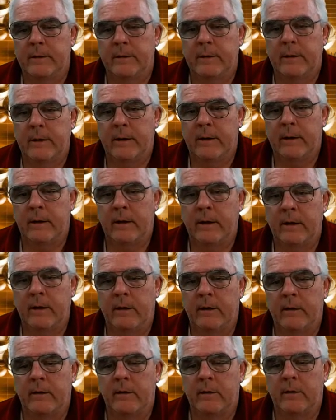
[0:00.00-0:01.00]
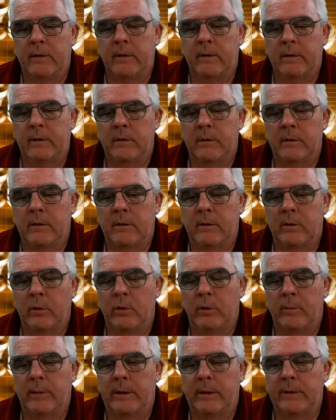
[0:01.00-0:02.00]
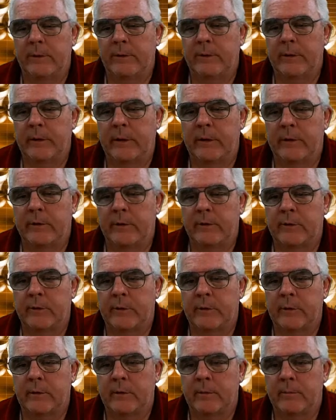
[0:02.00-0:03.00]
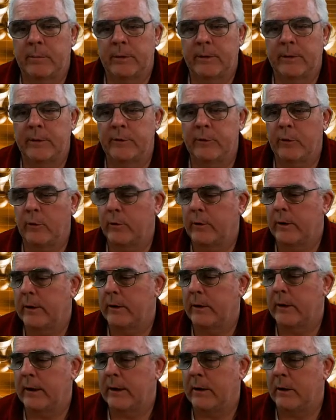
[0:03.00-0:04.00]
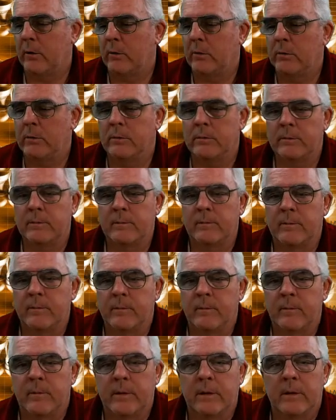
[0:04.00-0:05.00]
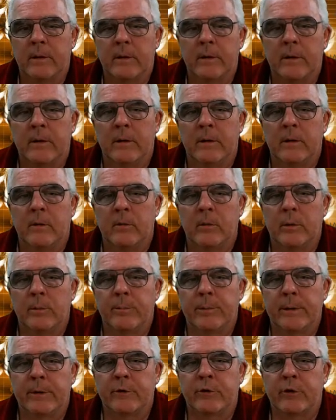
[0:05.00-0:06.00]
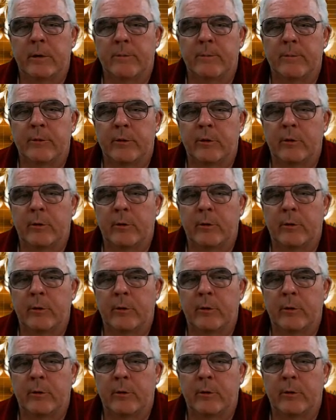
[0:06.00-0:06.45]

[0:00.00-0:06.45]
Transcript: And Uhlmann says, please do that now. Well, bishop to